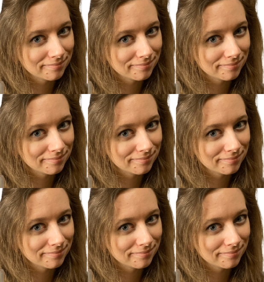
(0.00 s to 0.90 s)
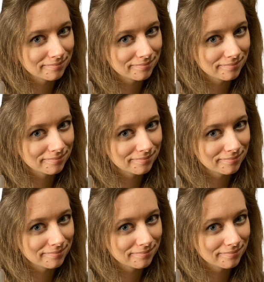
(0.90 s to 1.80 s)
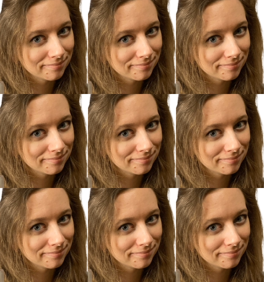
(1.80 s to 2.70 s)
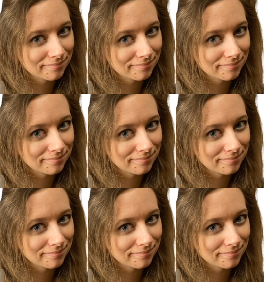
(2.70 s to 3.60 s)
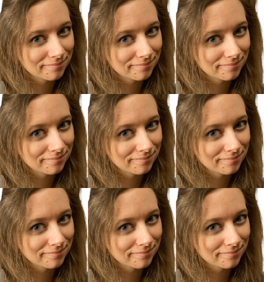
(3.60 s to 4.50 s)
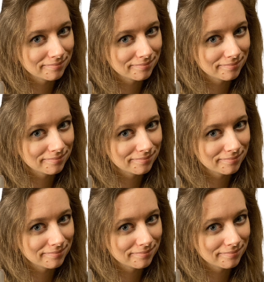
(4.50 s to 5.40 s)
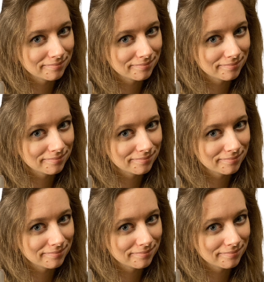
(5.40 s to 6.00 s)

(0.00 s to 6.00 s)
The face doesn't move, so there is nothing to read.